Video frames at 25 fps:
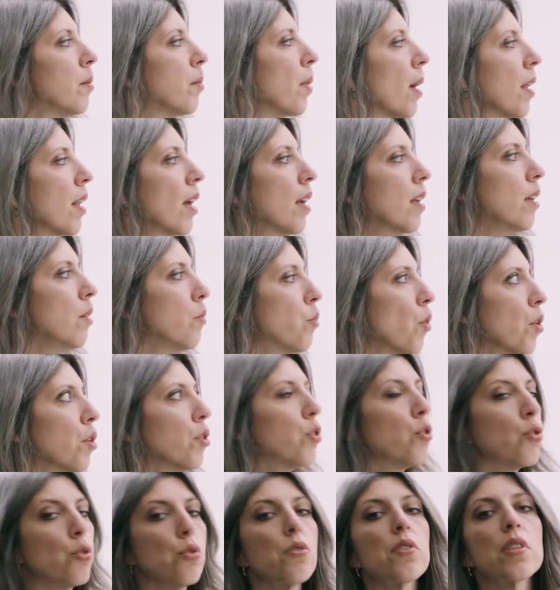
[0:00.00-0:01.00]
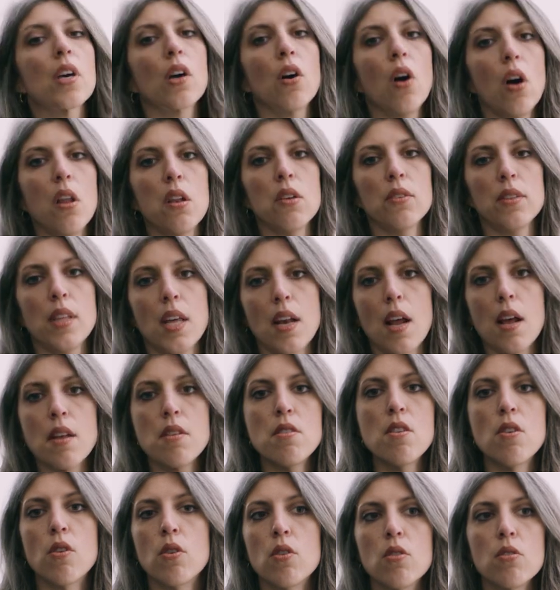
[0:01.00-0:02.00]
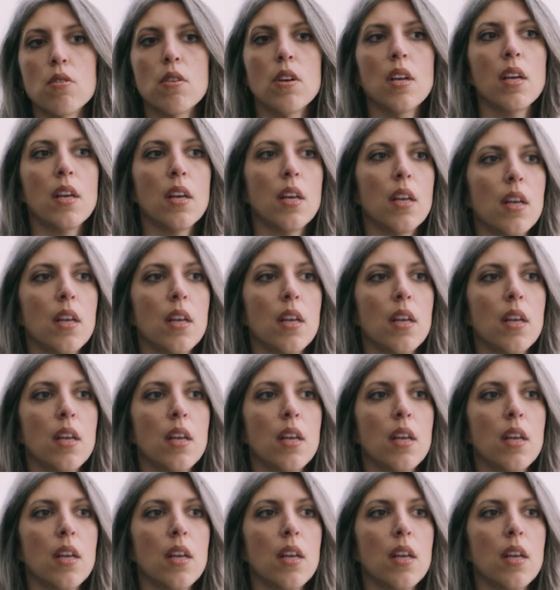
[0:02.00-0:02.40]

but I wanted to choose a color that I know